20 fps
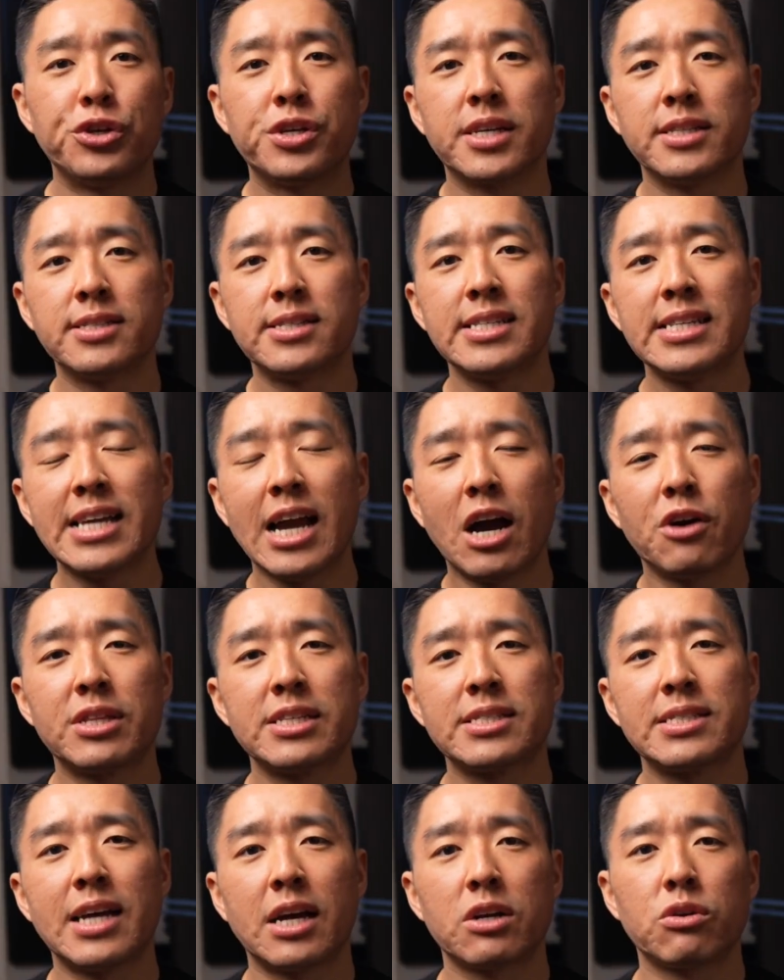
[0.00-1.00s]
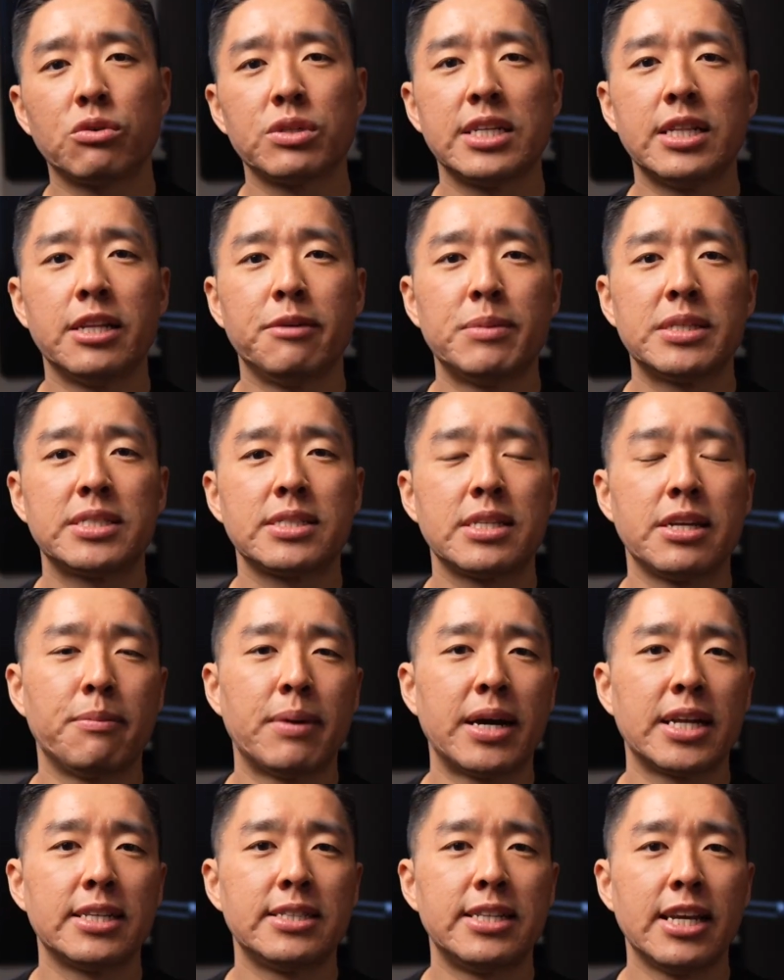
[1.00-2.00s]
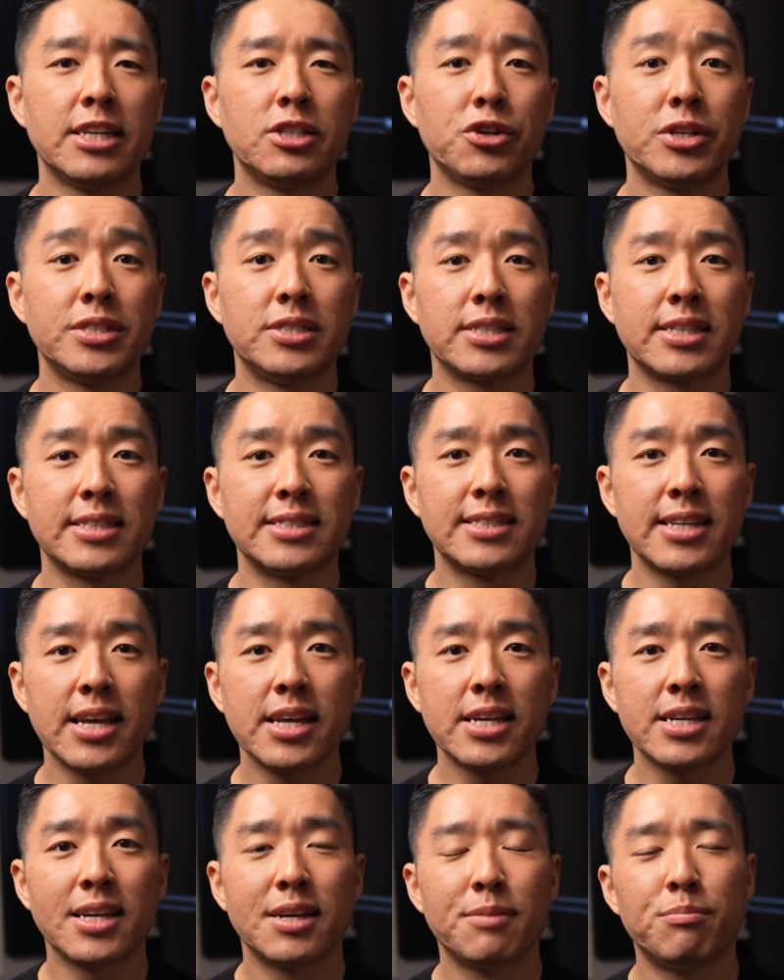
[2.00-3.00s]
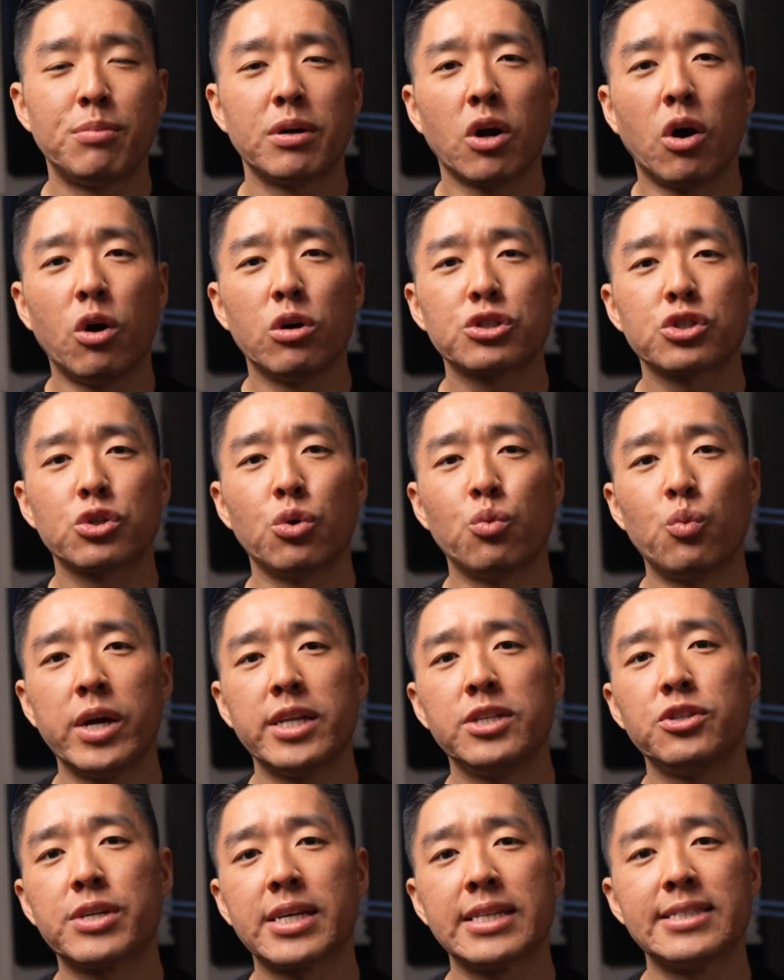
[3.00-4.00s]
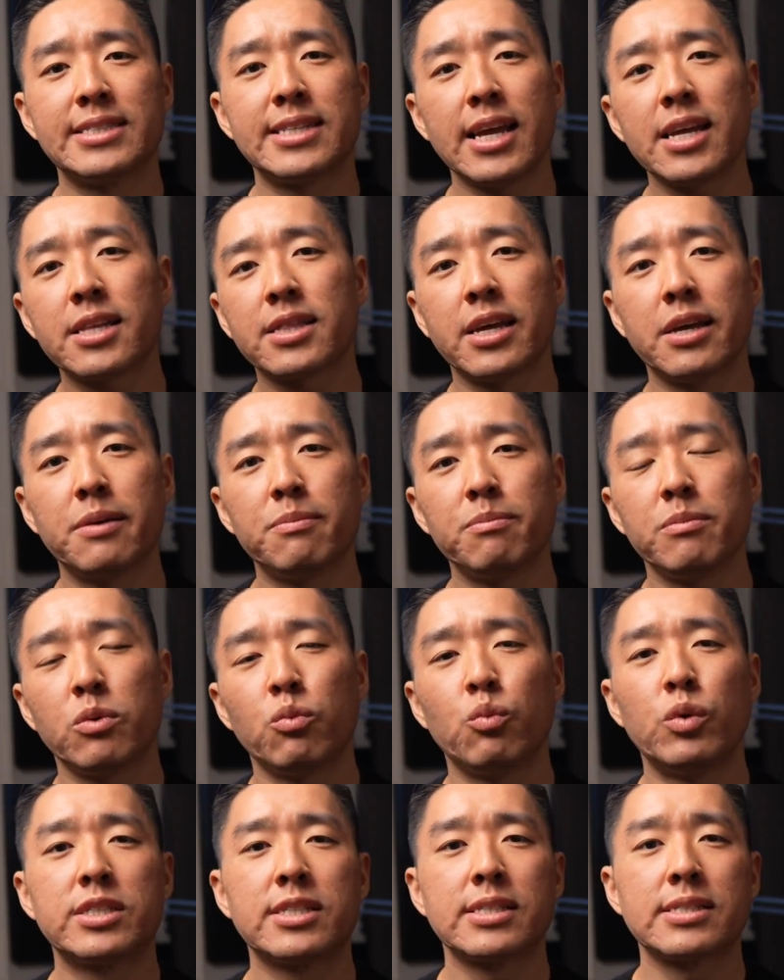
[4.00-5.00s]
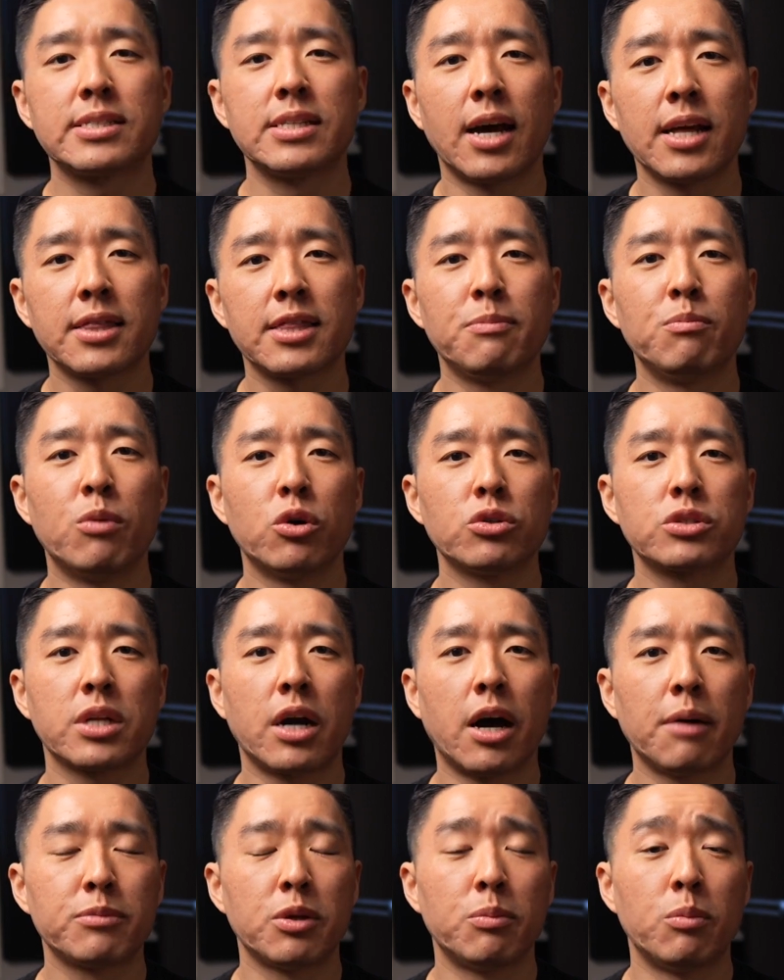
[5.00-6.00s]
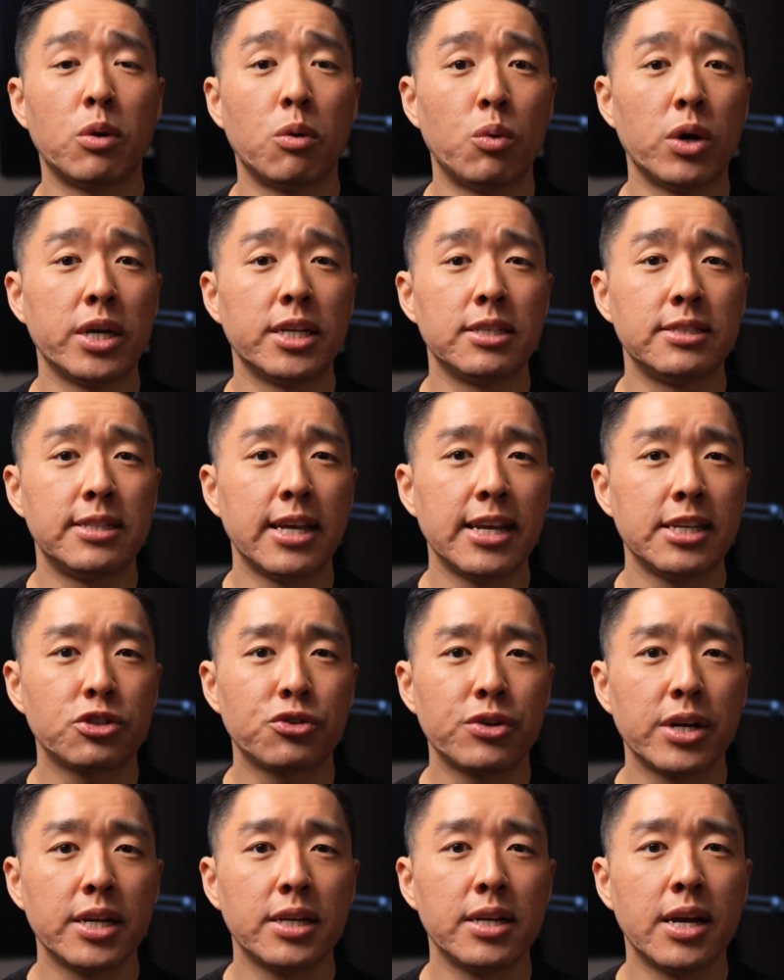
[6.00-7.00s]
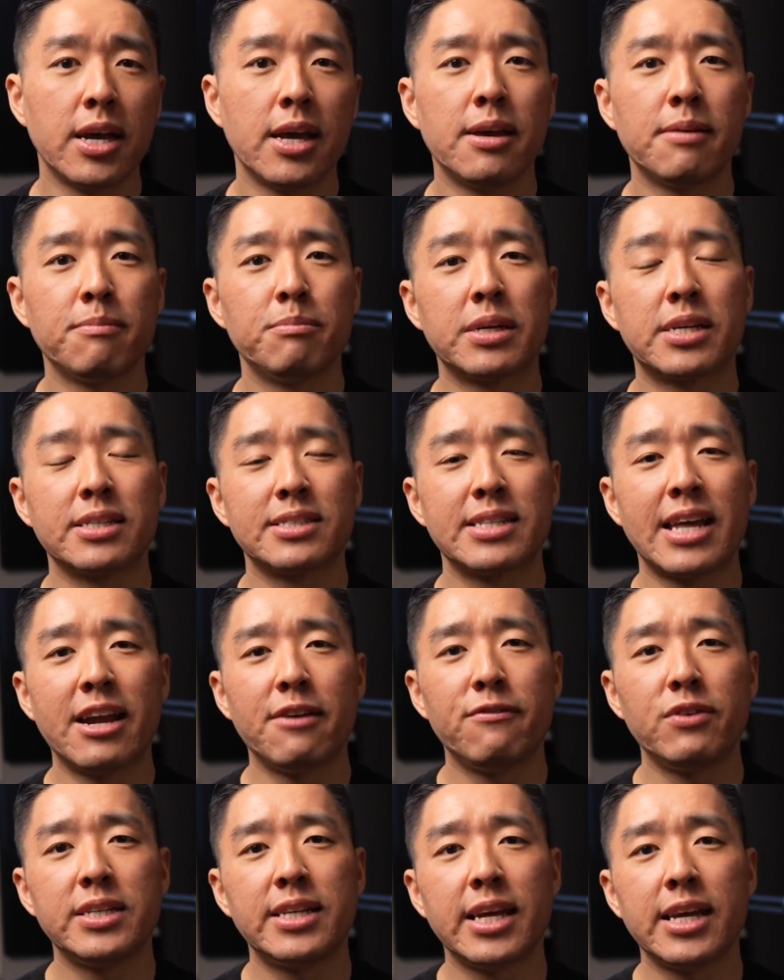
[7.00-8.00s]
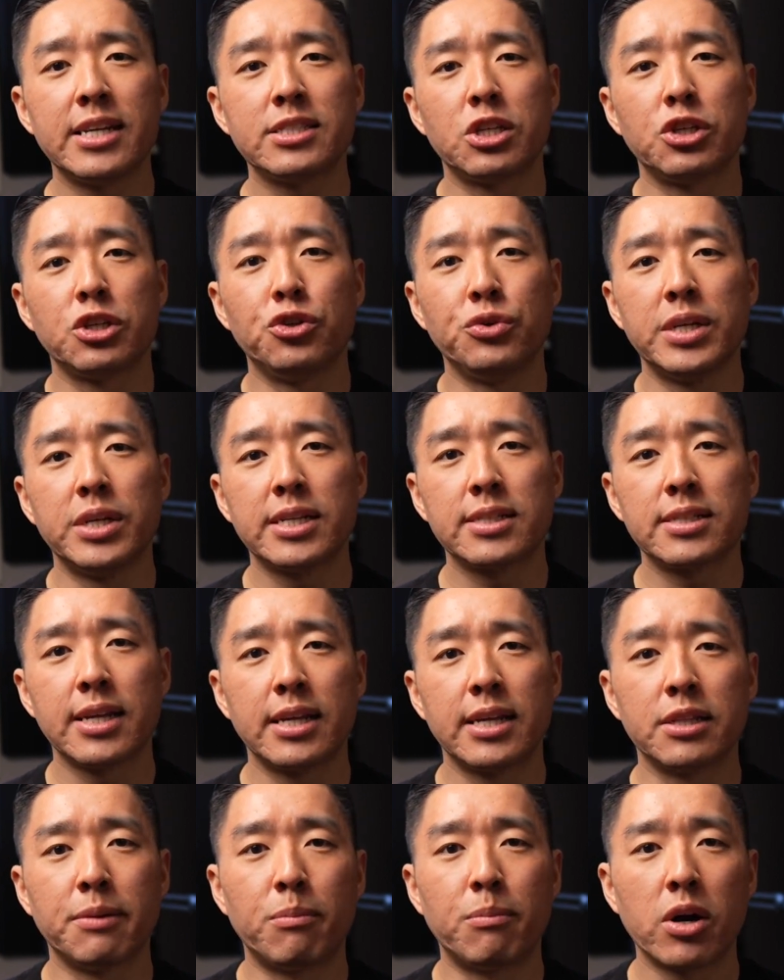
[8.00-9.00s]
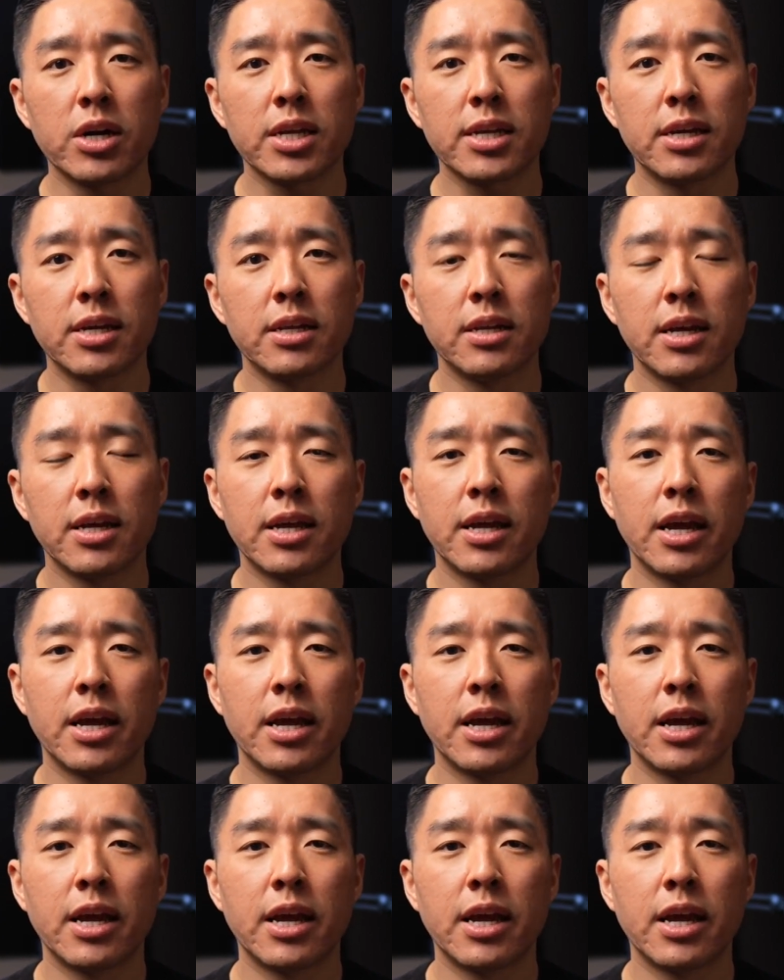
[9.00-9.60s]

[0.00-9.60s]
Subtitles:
you can see how this not only limits the amount of day trades you can take, but also when you can take them, which is not the most optimal way to day trade, because every day is a unique day in the market,